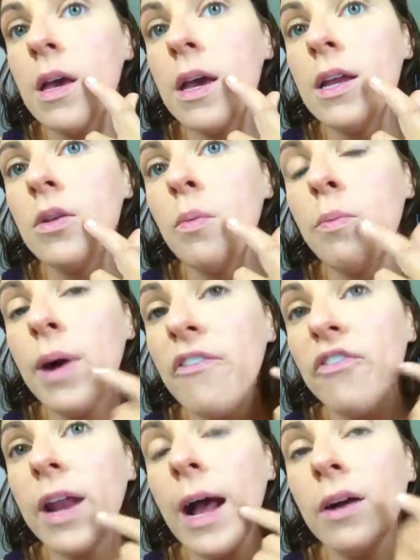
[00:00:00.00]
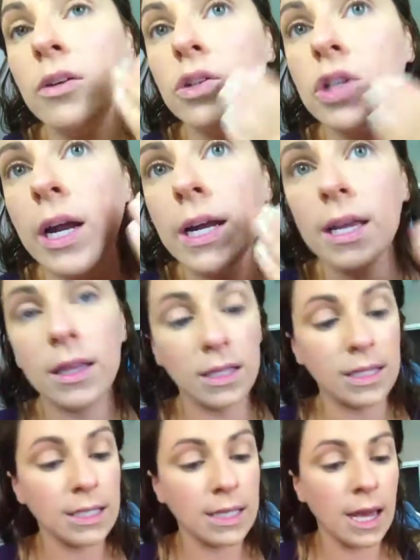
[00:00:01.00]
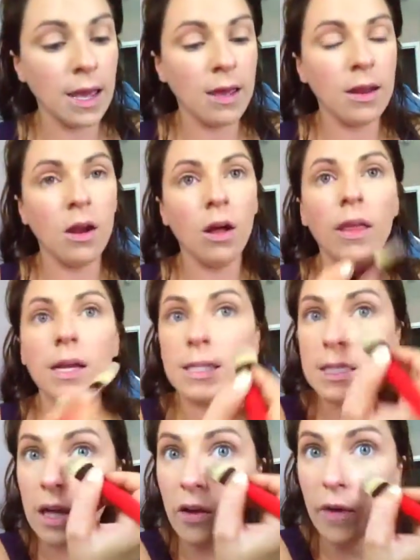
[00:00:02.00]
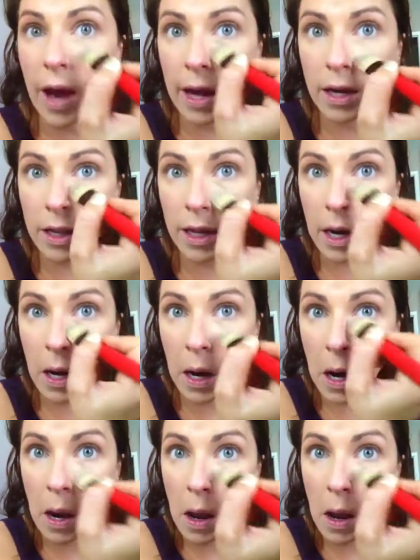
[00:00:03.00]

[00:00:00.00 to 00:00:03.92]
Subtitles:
and you buff it out, you try to get the skin and all that stuff out of there.